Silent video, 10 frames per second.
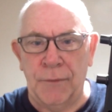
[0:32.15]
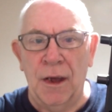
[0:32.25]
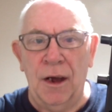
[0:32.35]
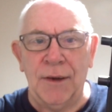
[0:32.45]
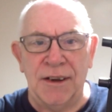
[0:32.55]

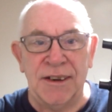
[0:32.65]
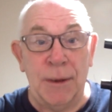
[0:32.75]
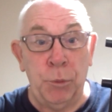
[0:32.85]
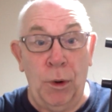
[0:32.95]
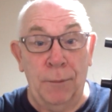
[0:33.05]
Okay,
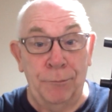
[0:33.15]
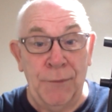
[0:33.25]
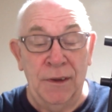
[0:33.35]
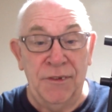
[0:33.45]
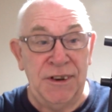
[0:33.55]
step one.
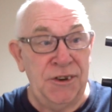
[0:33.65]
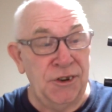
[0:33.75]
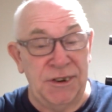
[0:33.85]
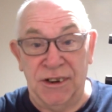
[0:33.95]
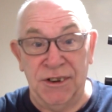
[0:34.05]
This is
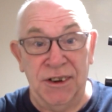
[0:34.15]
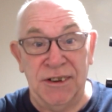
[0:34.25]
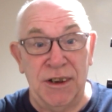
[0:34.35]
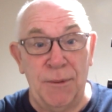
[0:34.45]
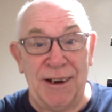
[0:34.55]
just
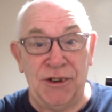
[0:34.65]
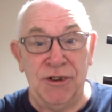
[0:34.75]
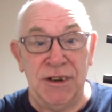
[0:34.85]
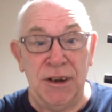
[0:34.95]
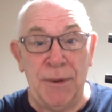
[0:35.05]
inserting the
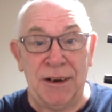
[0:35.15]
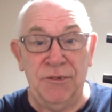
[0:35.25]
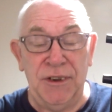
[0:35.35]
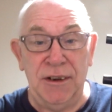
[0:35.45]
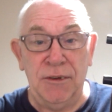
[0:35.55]
batteries in the back
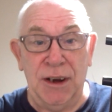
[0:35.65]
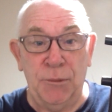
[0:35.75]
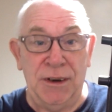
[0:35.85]
of the unit.